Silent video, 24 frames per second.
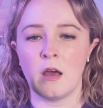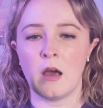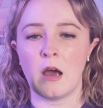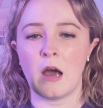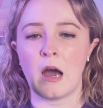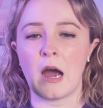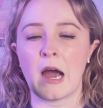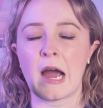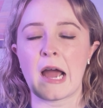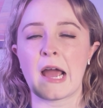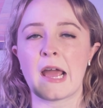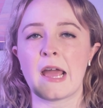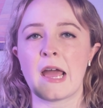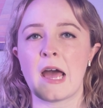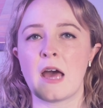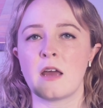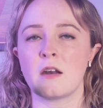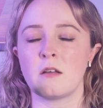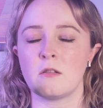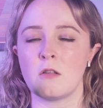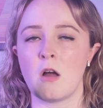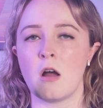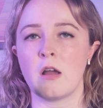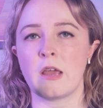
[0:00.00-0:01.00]
I had
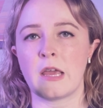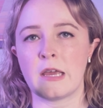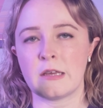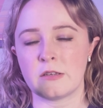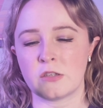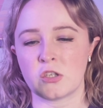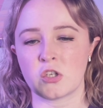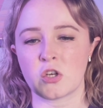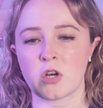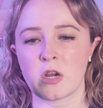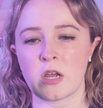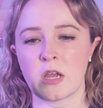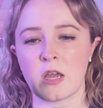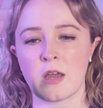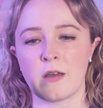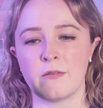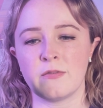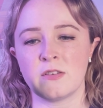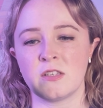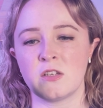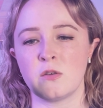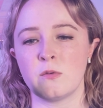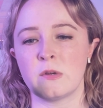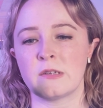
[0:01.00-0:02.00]
a long history of
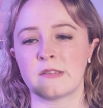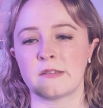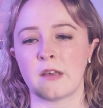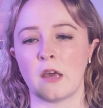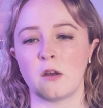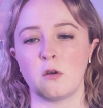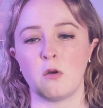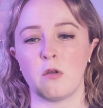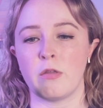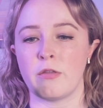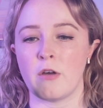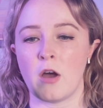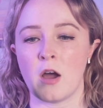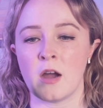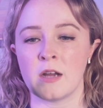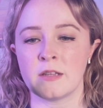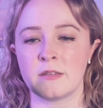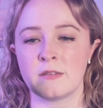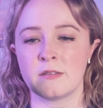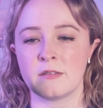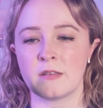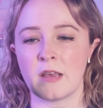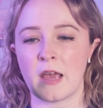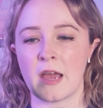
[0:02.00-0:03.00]
suicidal
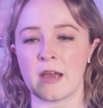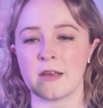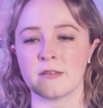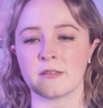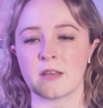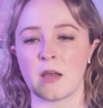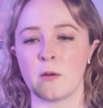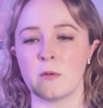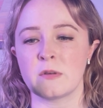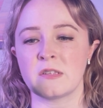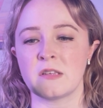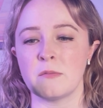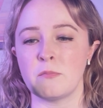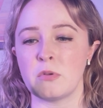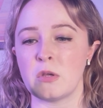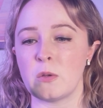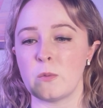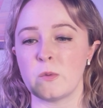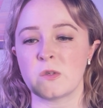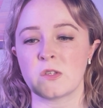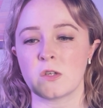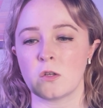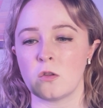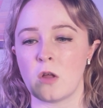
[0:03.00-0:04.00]
thoughts as I was
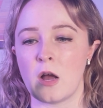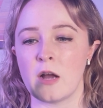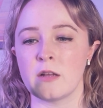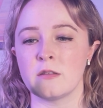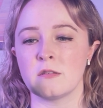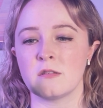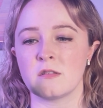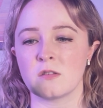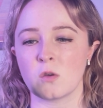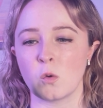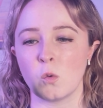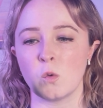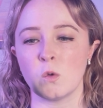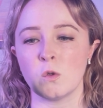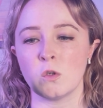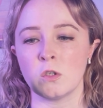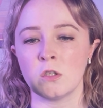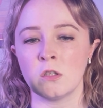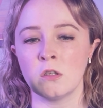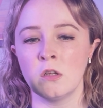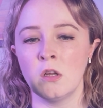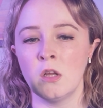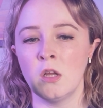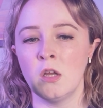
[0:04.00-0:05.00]
abused a lot in
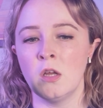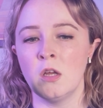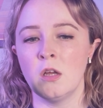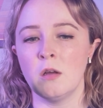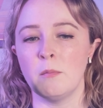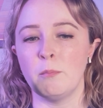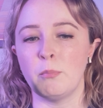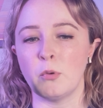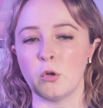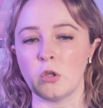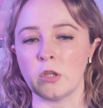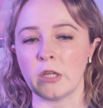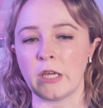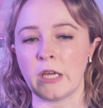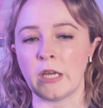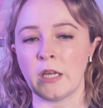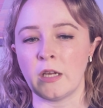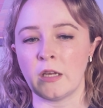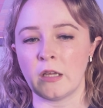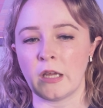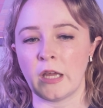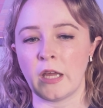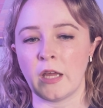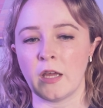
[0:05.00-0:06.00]
school,
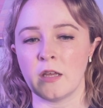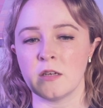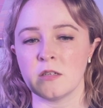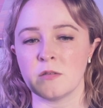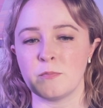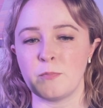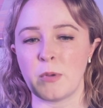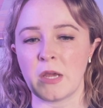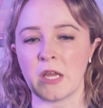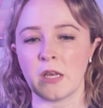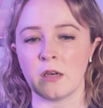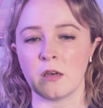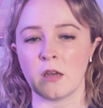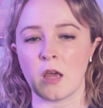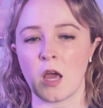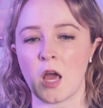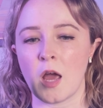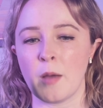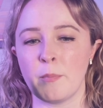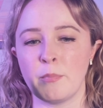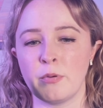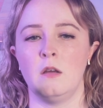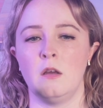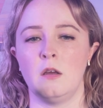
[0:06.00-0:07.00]
bullied and beaten
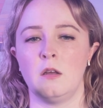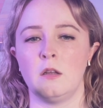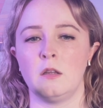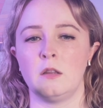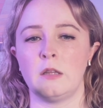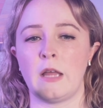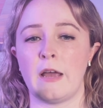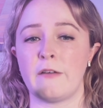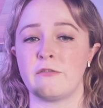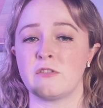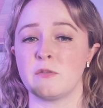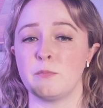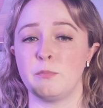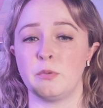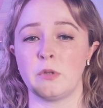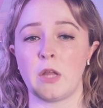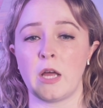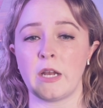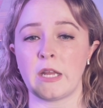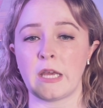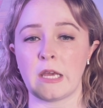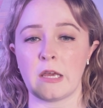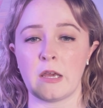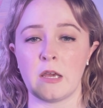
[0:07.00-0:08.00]
up, left
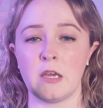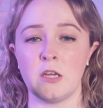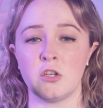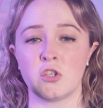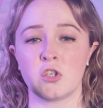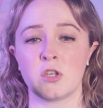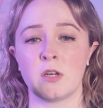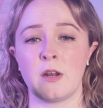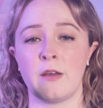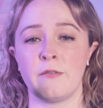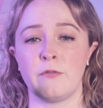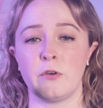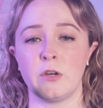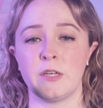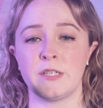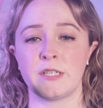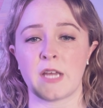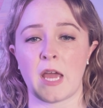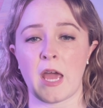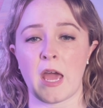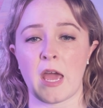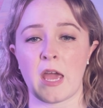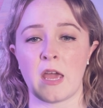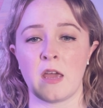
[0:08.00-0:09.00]
bloody each and every
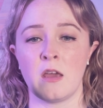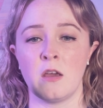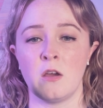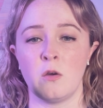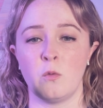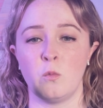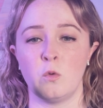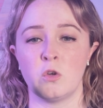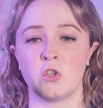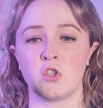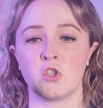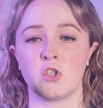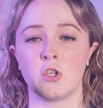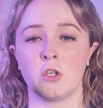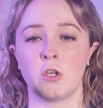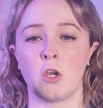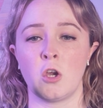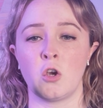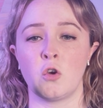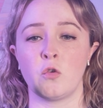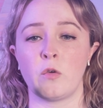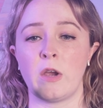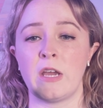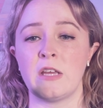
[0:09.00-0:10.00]
day, which took a
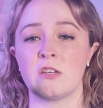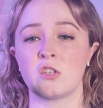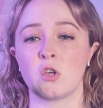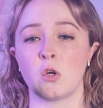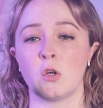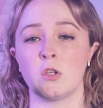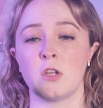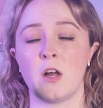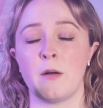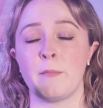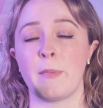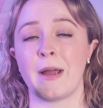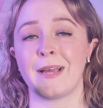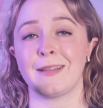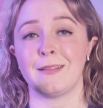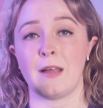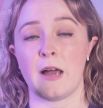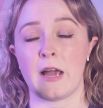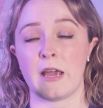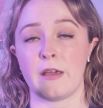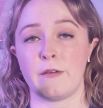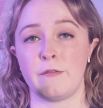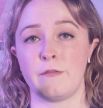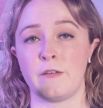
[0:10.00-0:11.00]
great toll on my
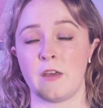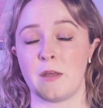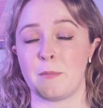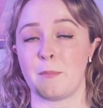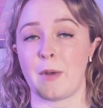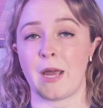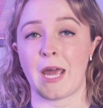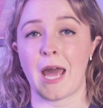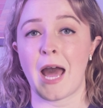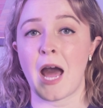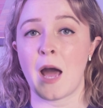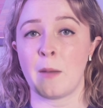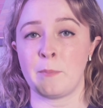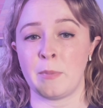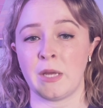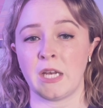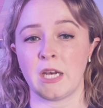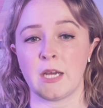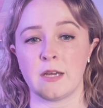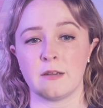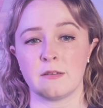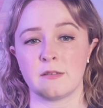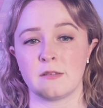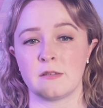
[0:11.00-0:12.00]
life and my
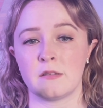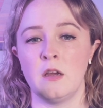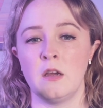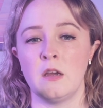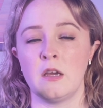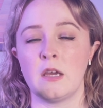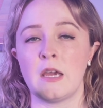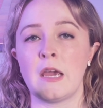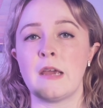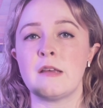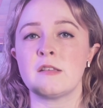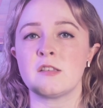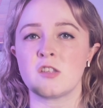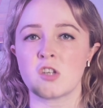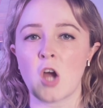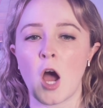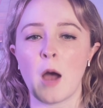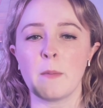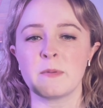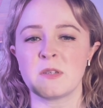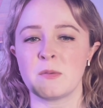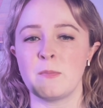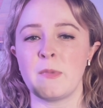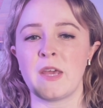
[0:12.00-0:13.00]
happiness. He
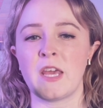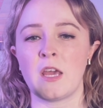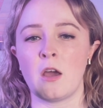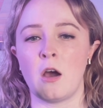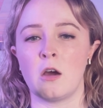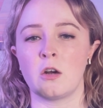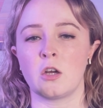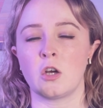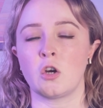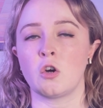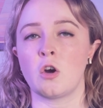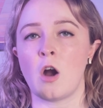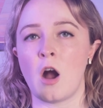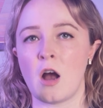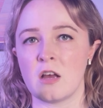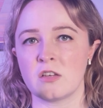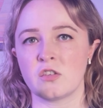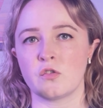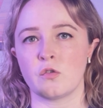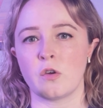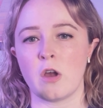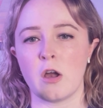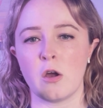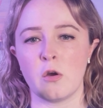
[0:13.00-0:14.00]
stopped me on a
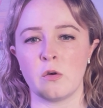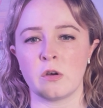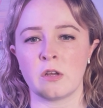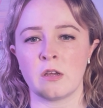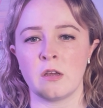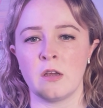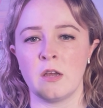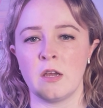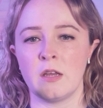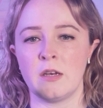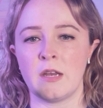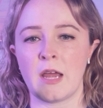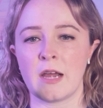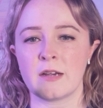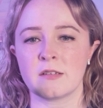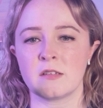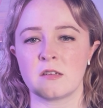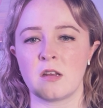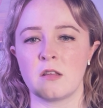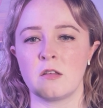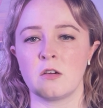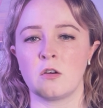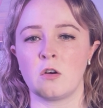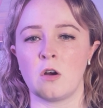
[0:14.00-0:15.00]
crossroad. Next
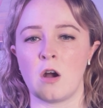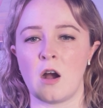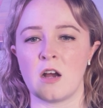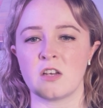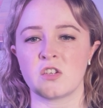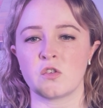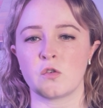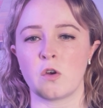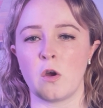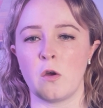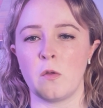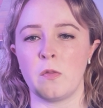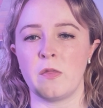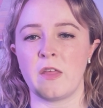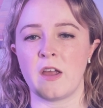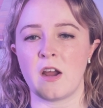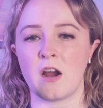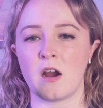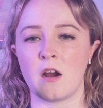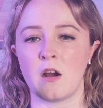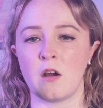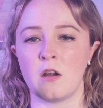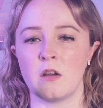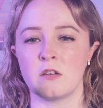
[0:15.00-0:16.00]
to the crossroad
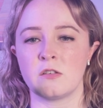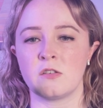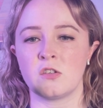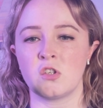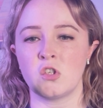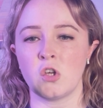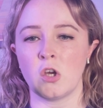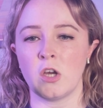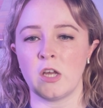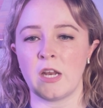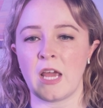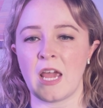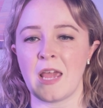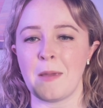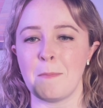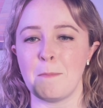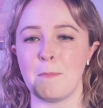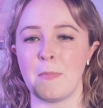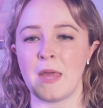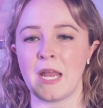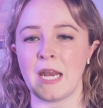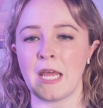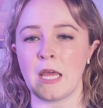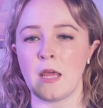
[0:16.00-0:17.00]
there stood a
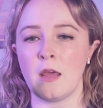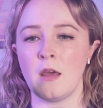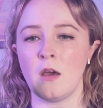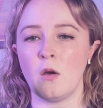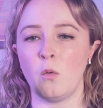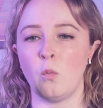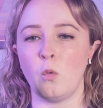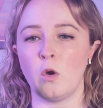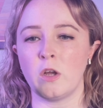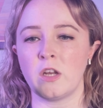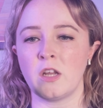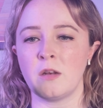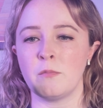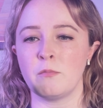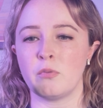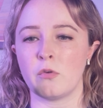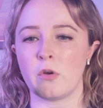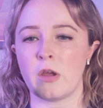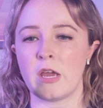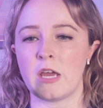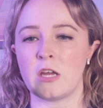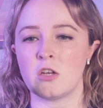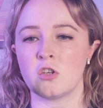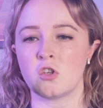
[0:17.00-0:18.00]
mini wooden
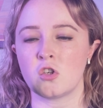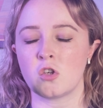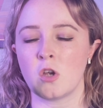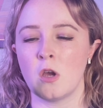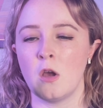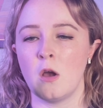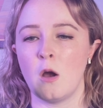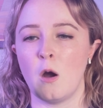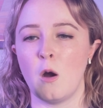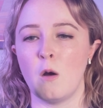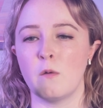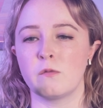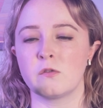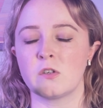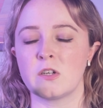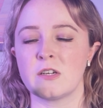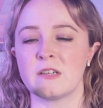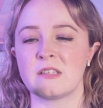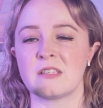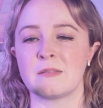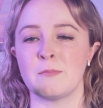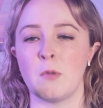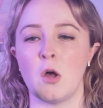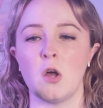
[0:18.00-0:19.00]
bridge over a
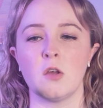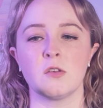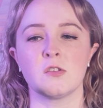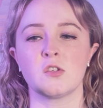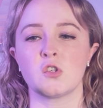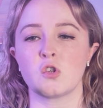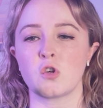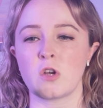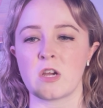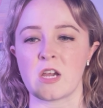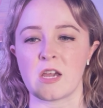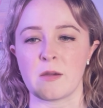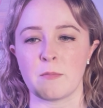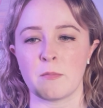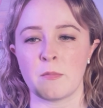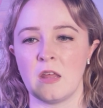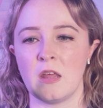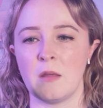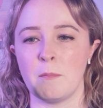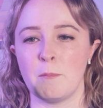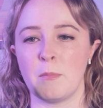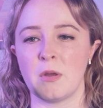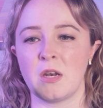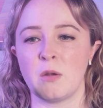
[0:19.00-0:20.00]
small stream.
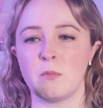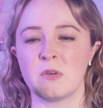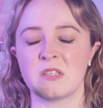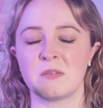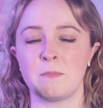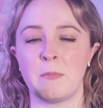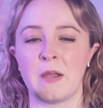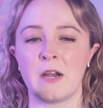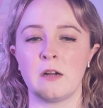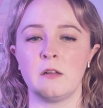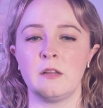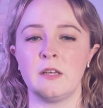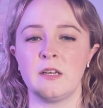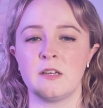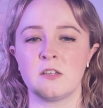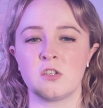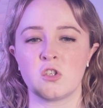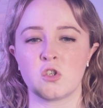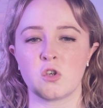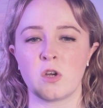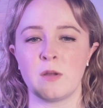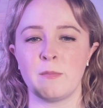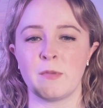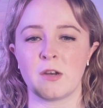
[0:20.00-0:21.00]
But it was barely a
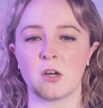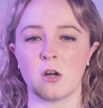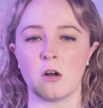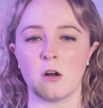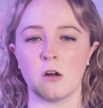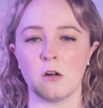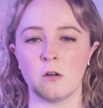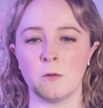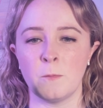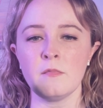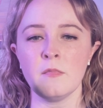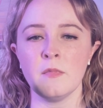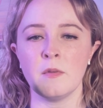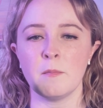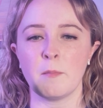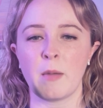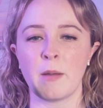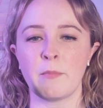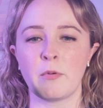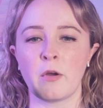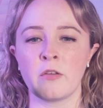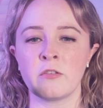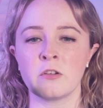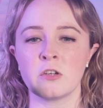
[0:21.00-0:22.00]
stream at all. My
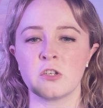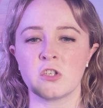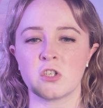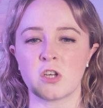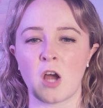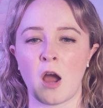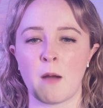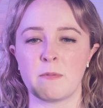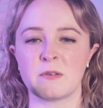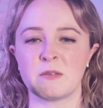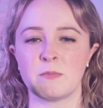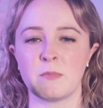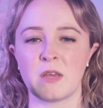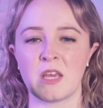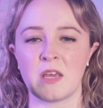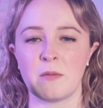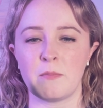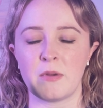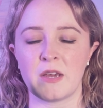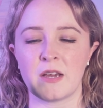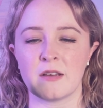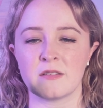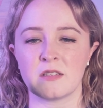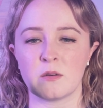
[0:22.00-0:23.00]
brother stopped me
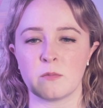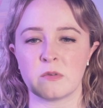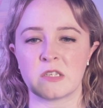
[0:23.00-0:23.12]
because it was